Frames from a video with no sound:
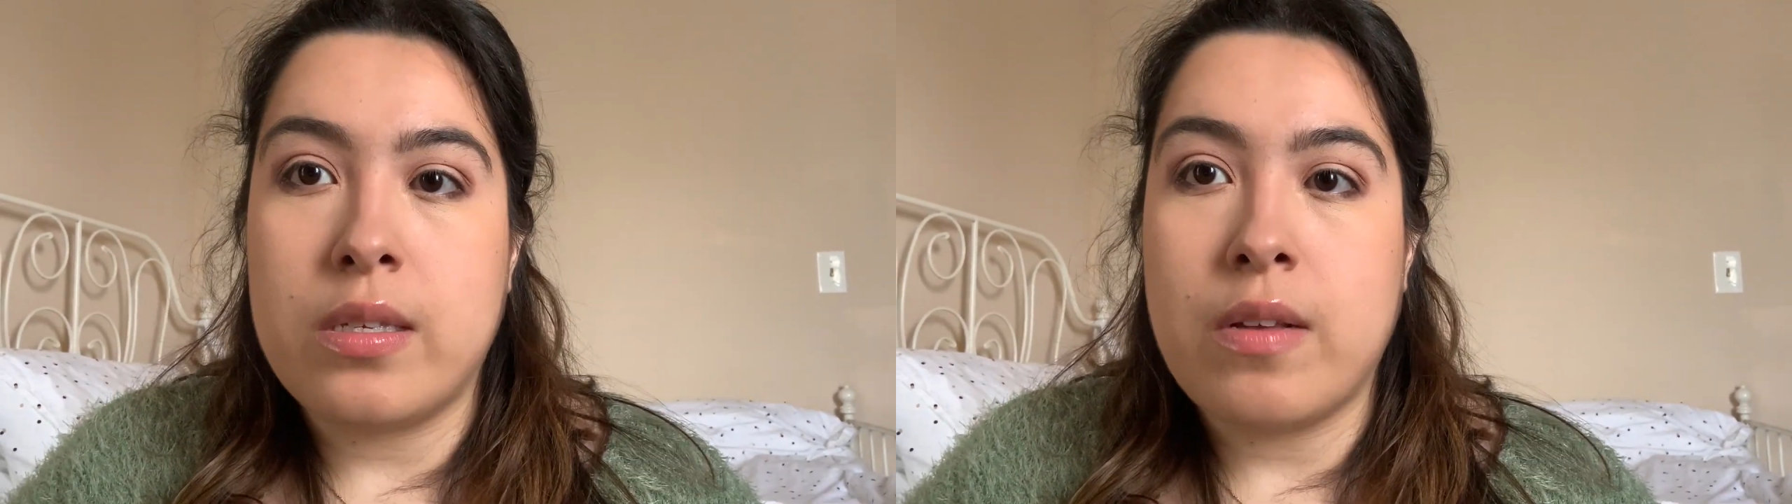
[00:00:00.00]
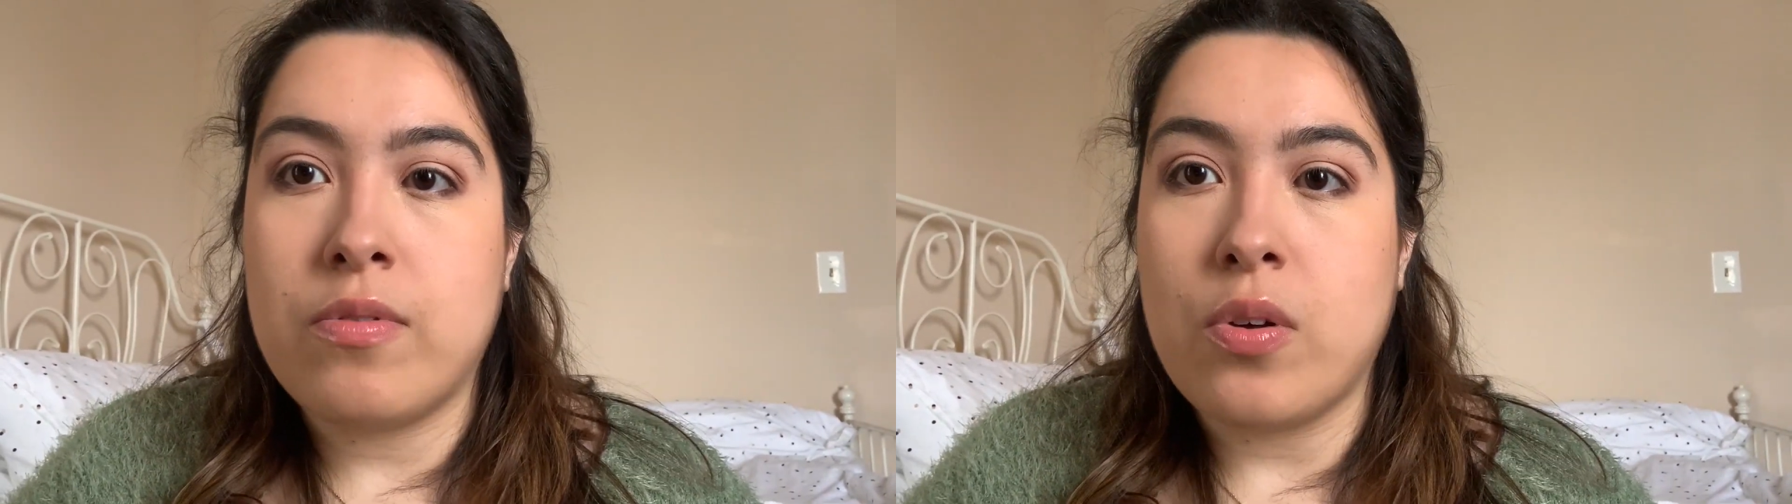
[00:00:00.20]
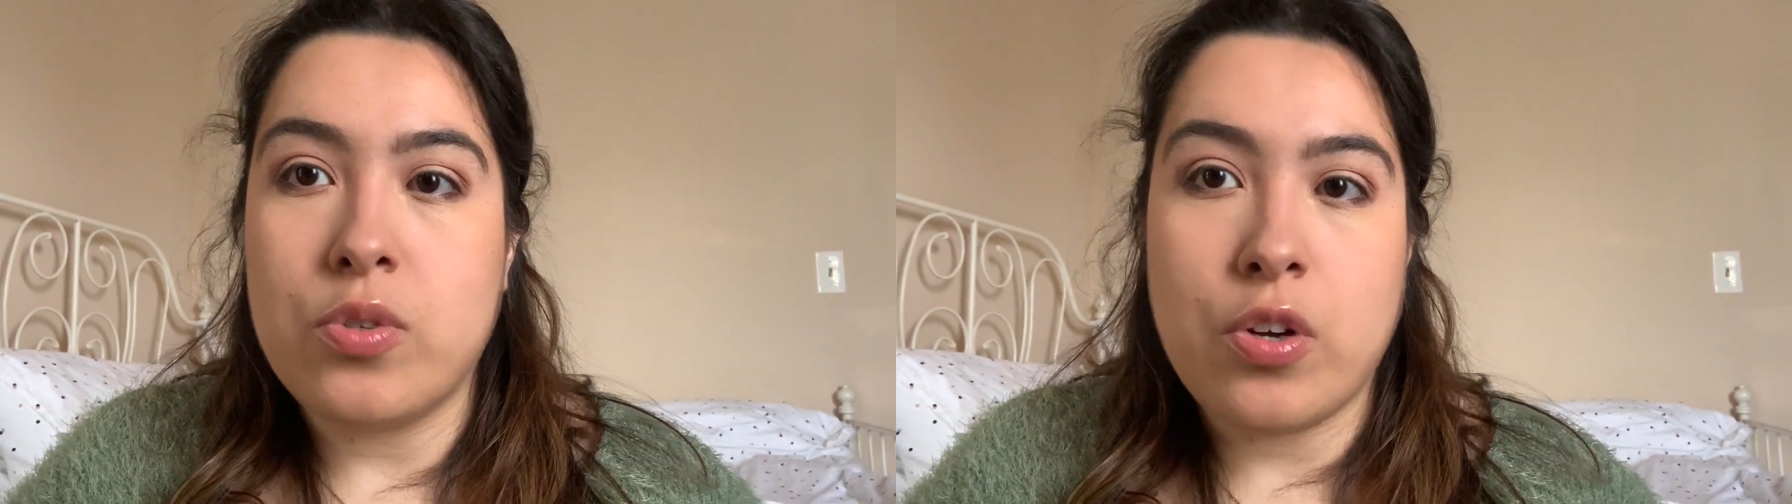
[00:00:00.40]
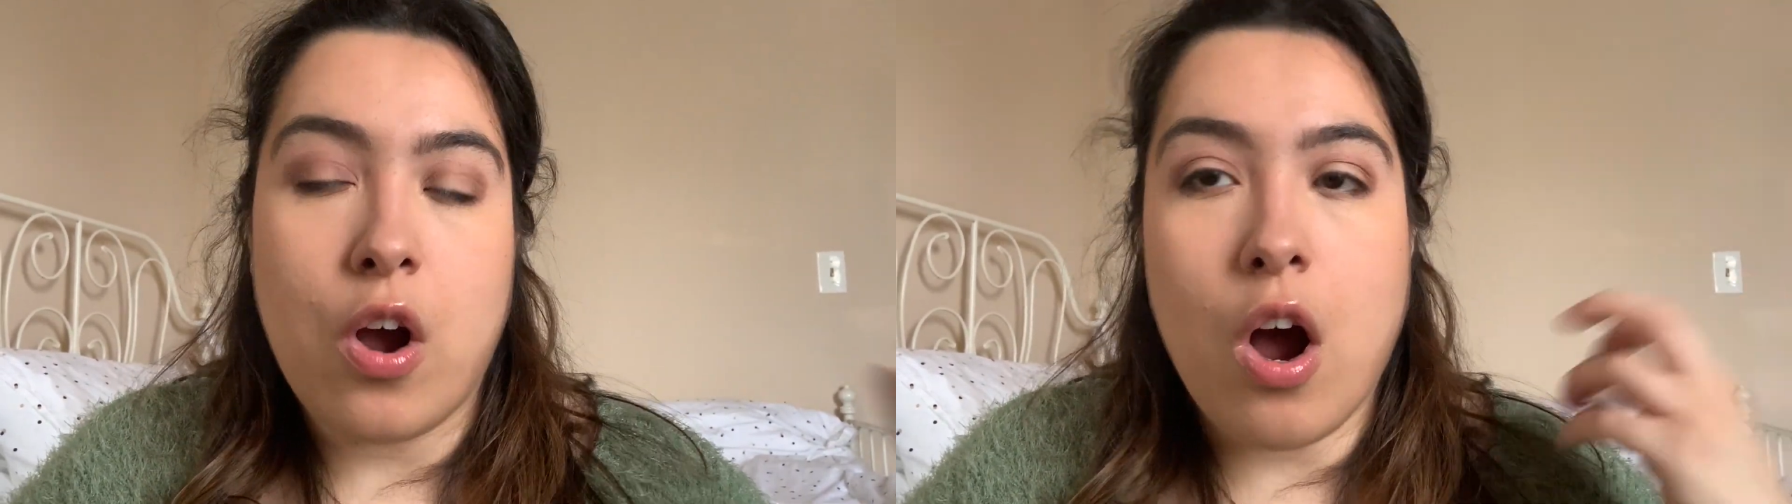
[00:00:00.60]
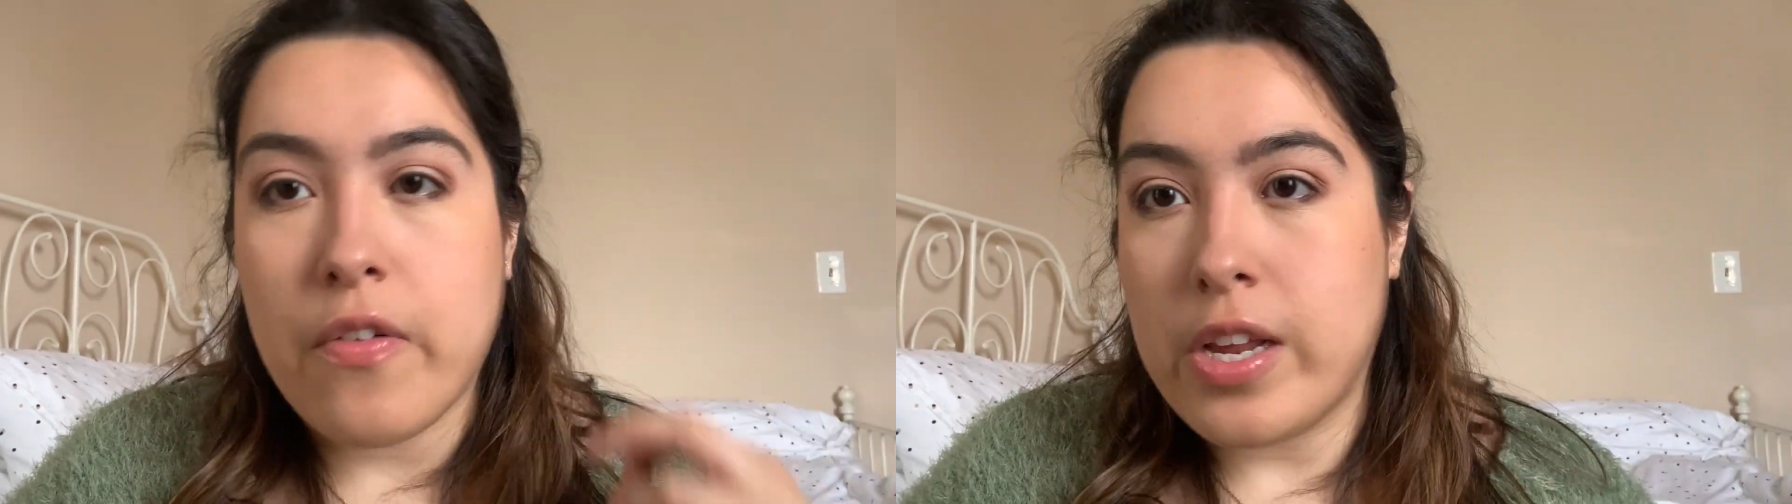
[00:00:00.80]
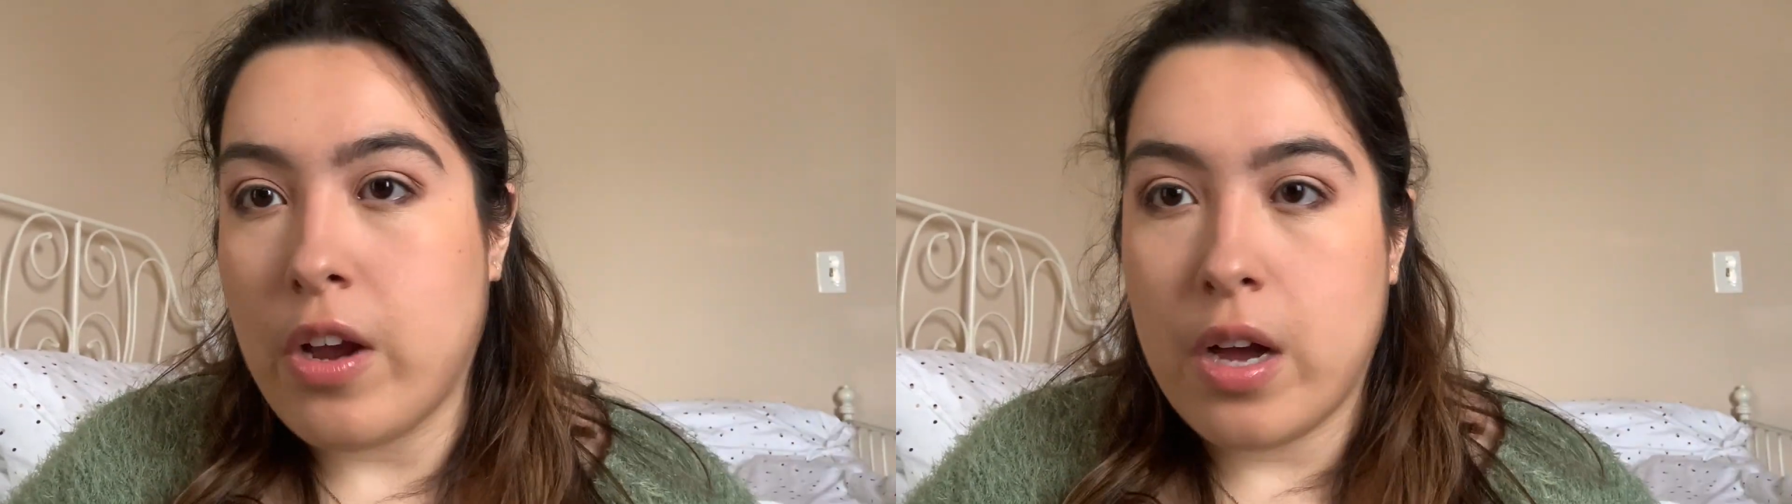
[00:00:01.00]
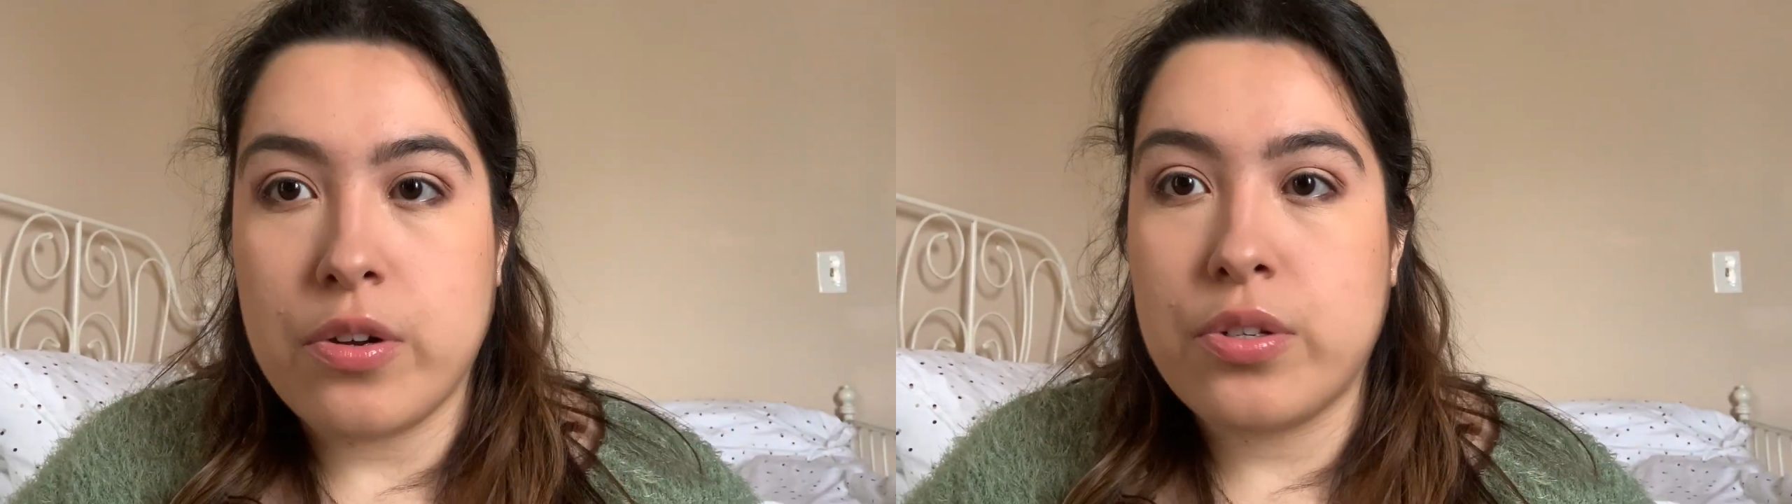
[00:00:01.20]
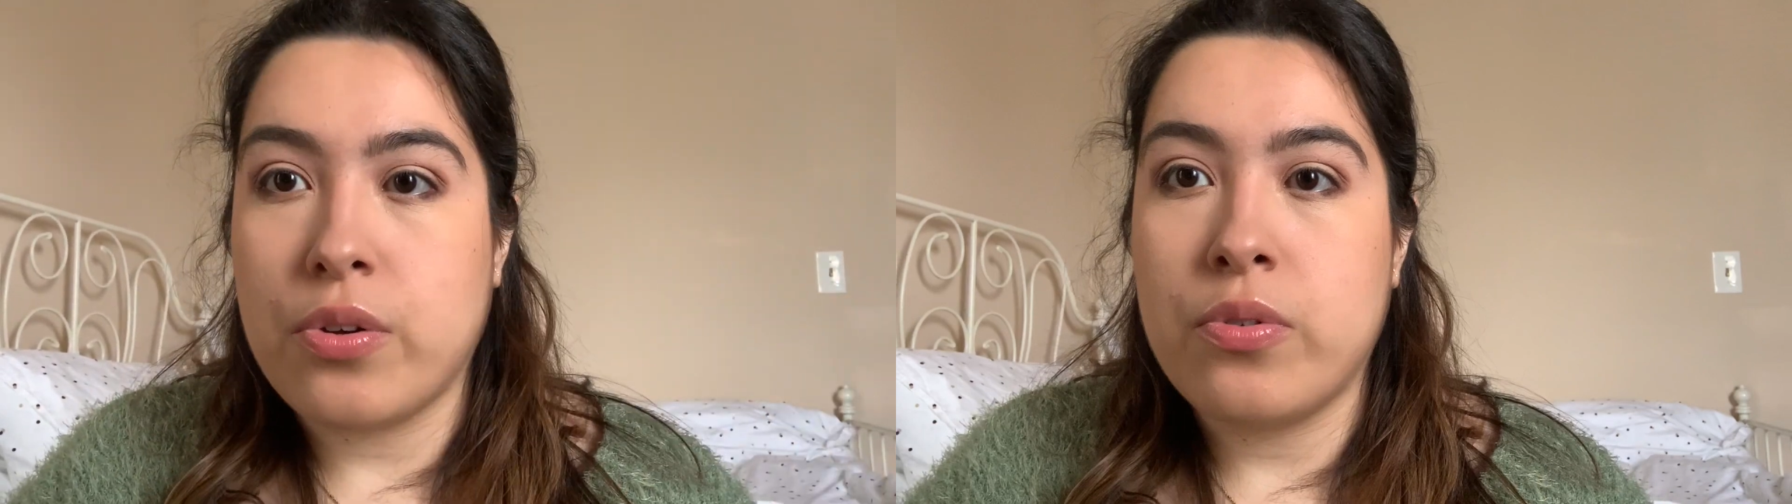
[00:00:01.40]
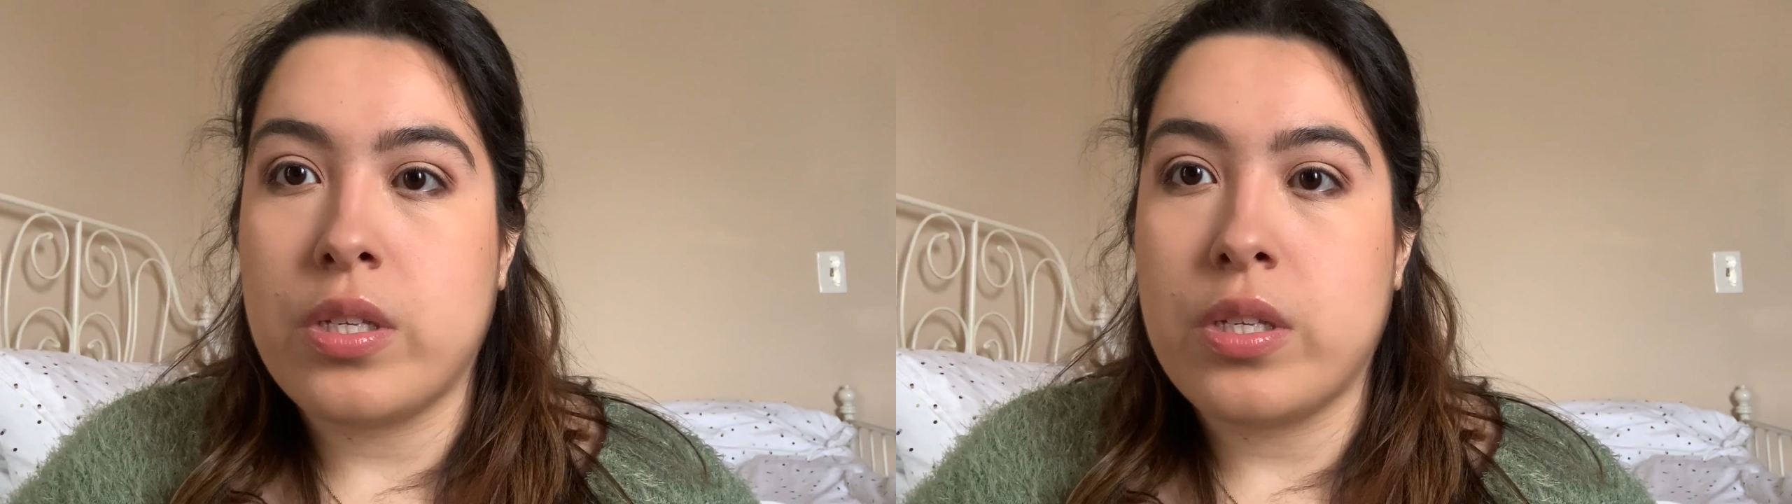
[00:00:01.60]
if those are already your undertones,